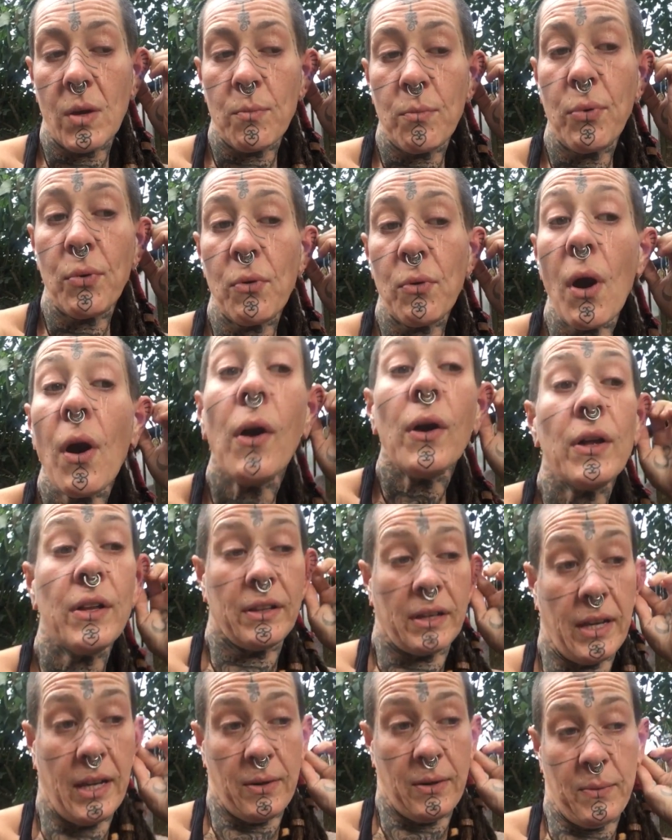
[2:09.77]

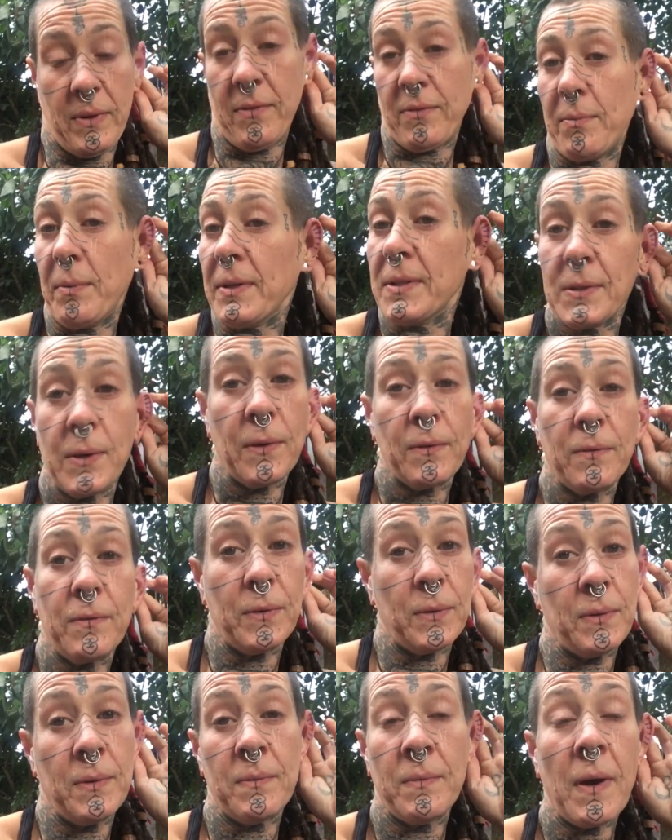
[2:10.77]
broccoli with my
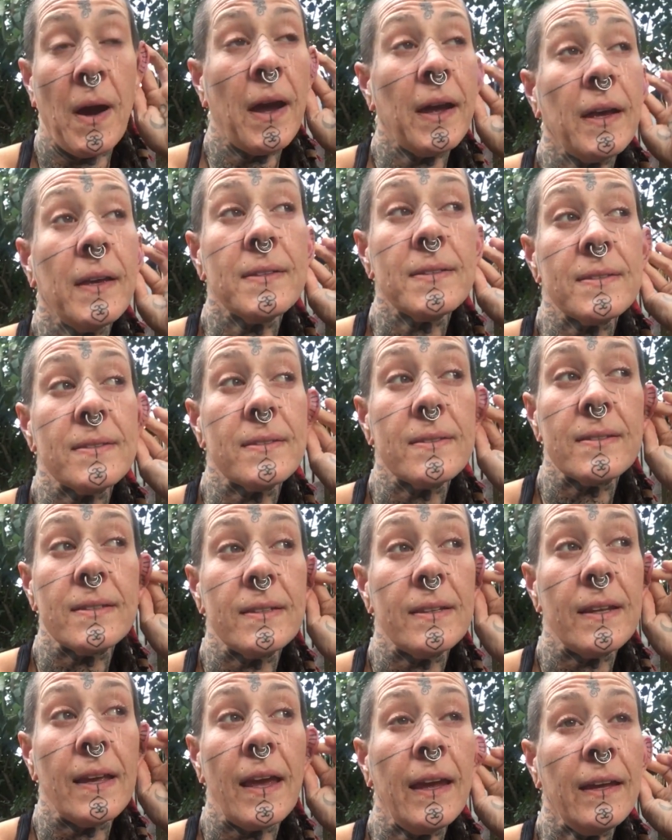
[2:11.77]
tofu and rice
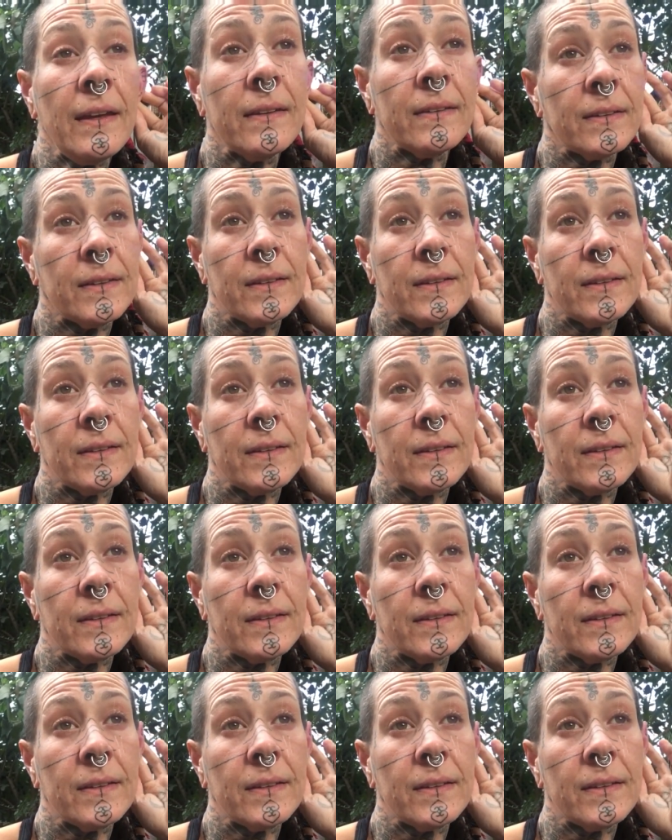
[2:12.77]
today.